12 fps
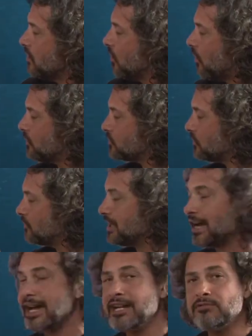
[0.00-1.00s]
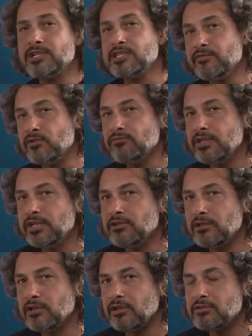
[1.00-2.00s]
Also, the iris, if you really
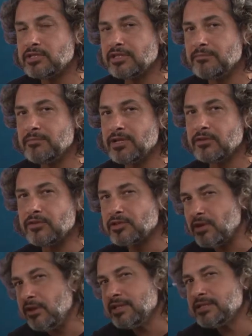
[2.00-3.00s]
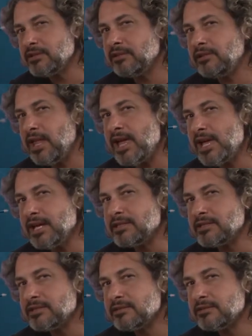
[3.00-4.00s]
look close in the mirror, there's all these little
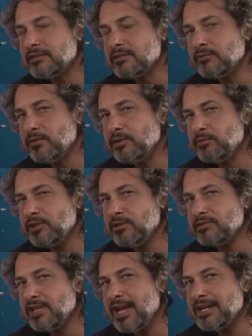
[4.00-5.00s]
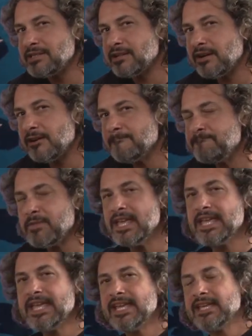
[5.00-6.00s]
lines. You wonder what those lines are?
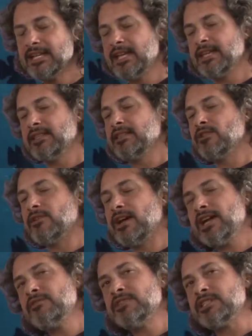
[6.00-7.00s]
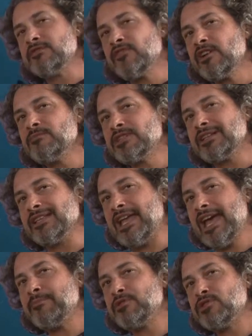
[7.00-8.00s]
Your iris is very much like the
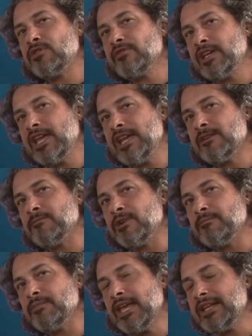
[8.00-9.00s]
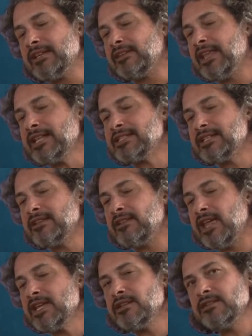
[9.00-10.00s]
aperture of a camera, and it lets in
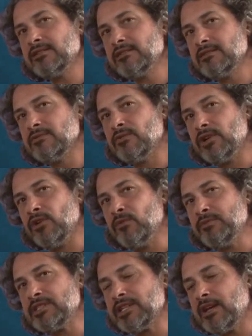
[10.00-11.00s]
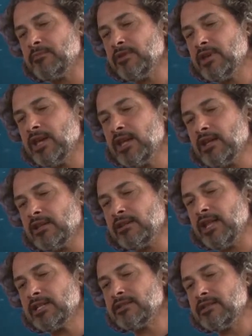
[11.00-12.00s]
light when it opens up, and
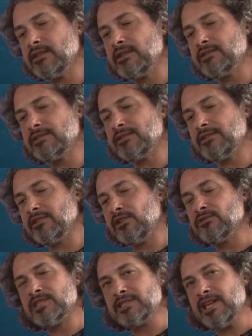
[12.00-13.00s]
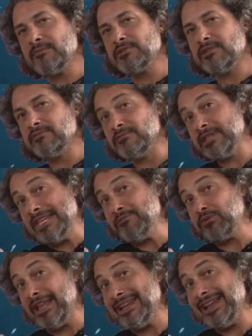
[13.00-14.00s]
it closes up to
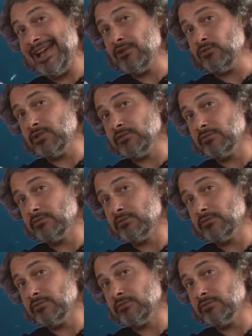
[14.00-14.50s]
keep light out.